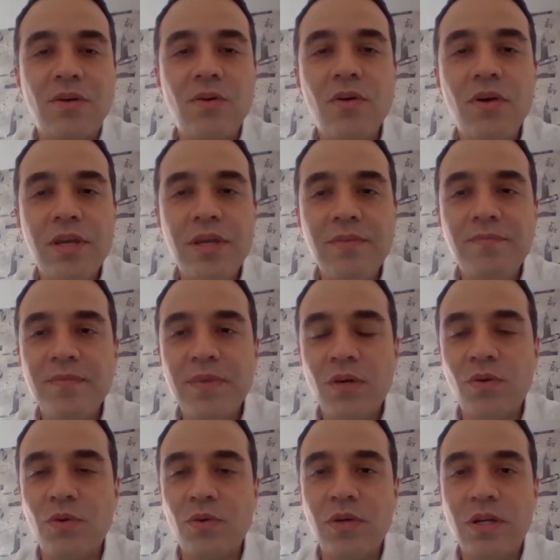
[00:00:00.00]
for a
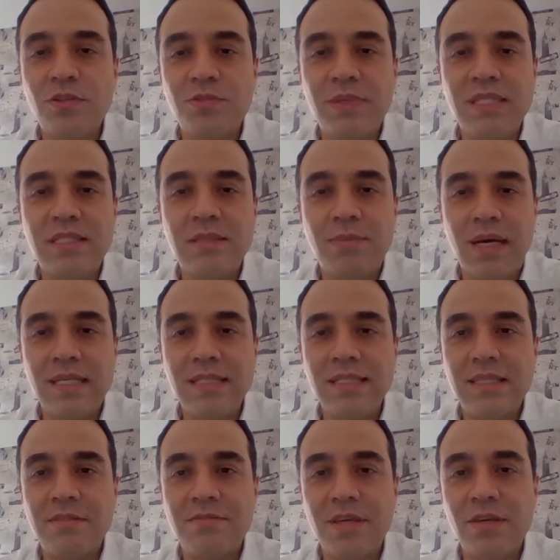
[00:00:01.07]
hydraulic
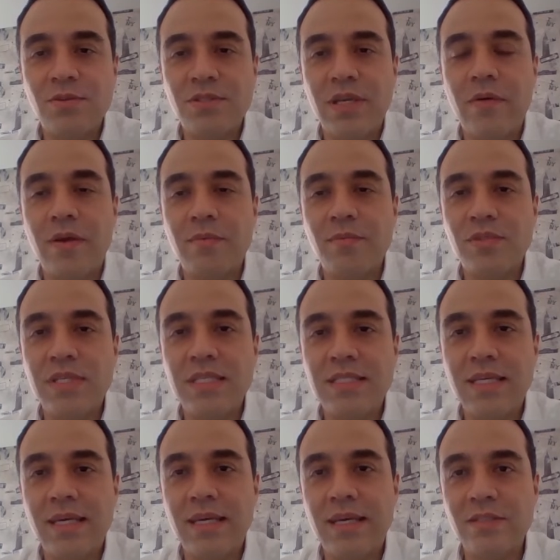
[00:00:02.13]
project, for
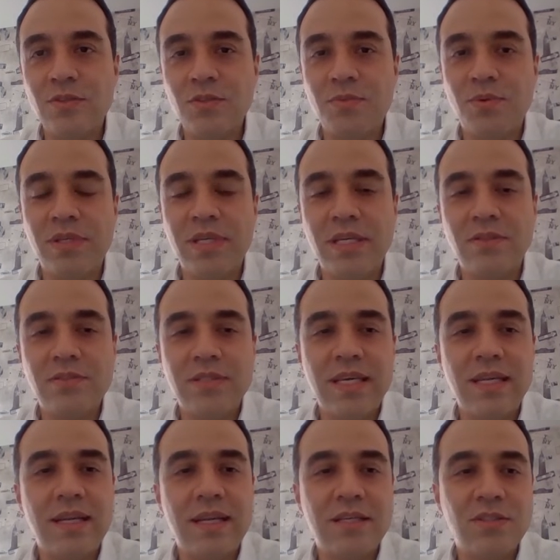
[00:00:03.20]
instance,
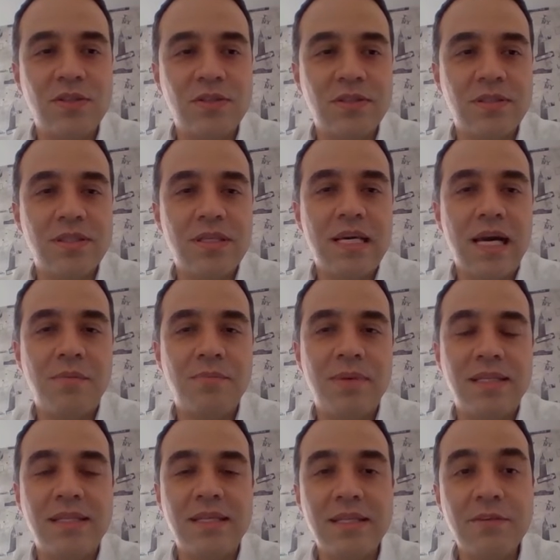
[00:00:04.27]
and it was
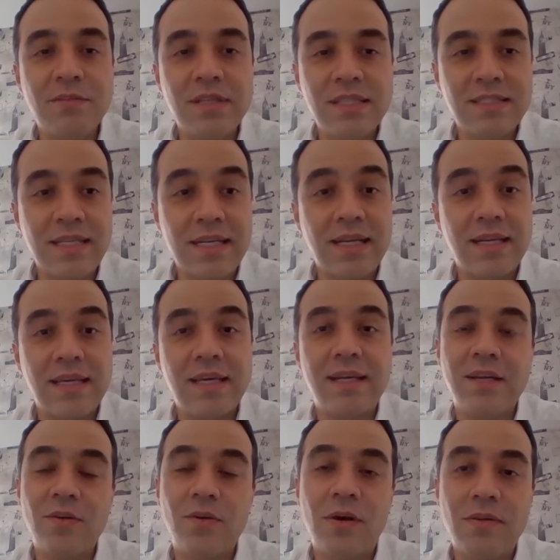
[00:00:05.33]
enough time
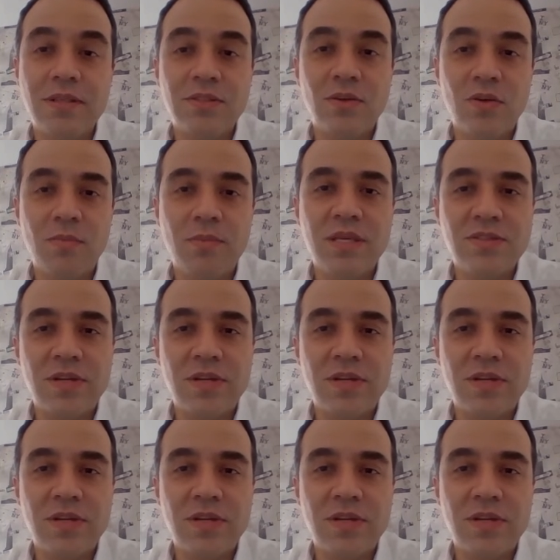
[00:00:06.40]
for develop